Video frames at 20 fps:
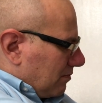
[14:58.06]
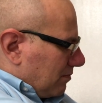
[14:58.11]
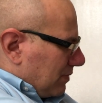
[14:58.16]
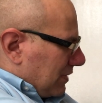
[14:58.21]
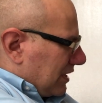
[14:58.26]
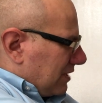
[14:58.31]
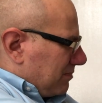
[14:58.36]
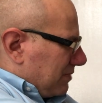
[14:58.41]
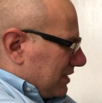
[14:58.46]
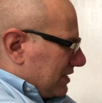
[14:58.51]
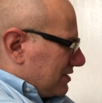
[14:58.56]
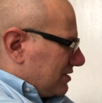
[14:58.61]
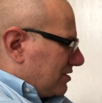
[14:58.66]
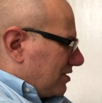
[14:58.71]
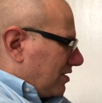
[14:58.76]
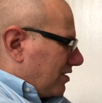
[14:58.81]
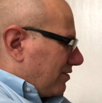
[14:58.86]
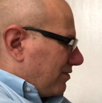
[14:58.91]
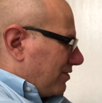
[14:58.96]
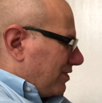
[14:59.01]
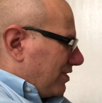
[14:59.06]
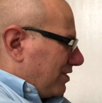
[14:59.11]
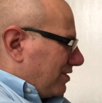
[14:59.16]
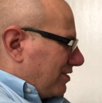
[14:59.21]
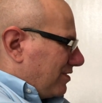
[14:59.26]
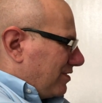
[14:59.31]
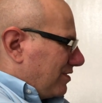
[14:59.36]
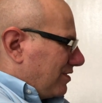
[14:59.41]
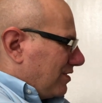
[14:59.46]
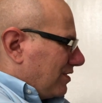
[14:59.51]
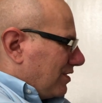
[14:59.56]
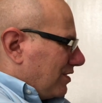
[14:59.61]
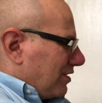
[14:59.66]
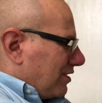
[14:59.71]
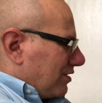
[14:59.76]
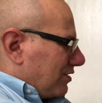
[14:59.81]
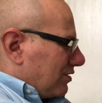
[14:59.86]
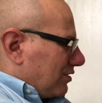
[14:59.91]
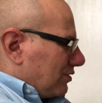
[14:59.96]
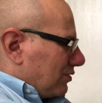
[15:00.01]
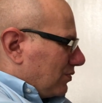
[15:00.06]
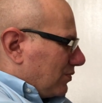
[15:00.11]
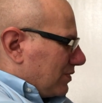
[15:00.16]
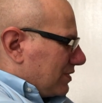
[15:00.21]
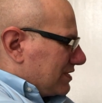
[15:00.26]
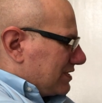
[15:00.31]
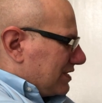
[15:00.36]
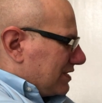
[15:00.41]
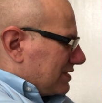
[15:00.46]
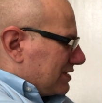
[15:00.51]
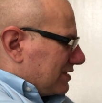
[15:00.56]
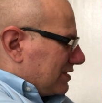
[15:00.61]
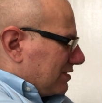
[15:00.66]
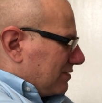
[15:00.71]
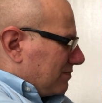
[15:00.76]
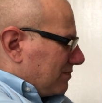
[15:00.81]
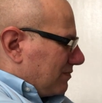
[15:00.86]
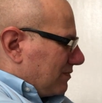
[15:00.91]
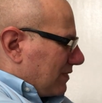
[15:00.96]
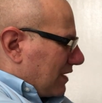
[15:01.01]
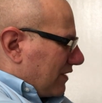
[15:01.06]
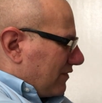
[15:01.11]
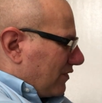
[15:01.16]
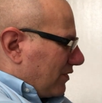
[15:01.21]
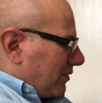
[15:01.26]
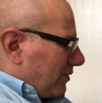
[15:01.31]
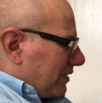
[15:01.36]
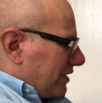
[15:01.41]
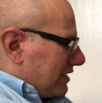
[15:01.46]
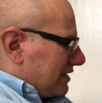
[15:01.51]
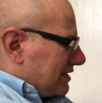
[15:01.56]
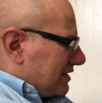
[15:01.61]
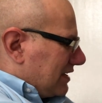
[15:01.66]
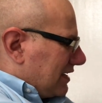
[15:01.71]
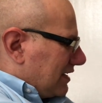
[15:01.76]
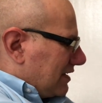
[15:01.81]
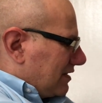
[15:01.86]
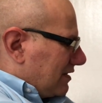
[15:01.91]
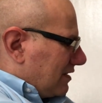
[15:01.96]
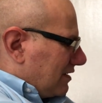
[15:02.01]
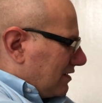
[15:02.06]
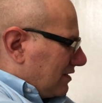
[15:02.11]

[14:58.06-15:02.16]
Big bestiary. the lore system. I've already seen